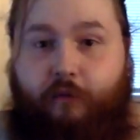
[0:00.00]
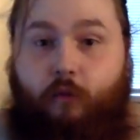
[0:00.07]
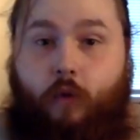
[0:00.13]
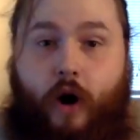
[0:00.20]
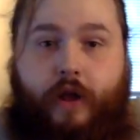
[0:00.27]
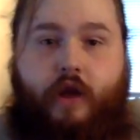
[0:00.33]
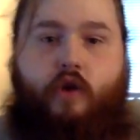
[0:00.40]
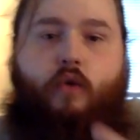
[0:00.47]

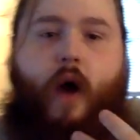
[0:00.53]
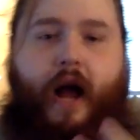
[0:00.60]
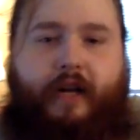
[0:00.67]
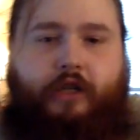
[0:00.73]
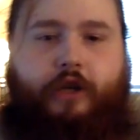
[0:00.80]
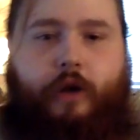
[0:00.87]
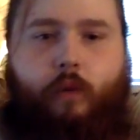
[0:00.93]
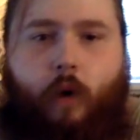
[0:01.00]
what you
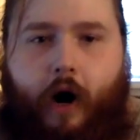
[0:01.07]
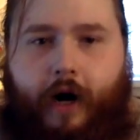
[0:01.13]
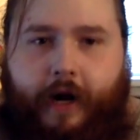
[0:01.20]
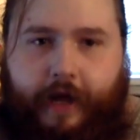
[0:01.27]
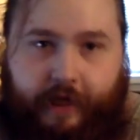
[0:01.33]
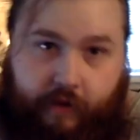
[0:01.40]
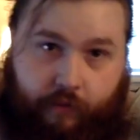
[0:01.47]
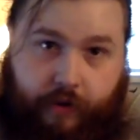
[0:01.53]
actually want
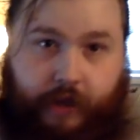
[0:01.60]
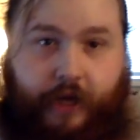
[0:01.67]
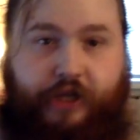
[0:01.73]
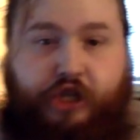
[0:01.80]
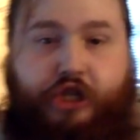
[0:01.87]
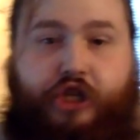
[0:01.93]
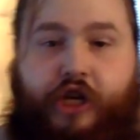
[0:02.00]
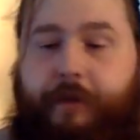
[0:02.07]
in the
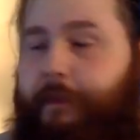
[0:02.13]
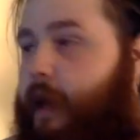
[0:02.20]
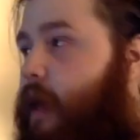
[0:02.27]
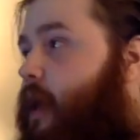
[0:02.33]
relationship.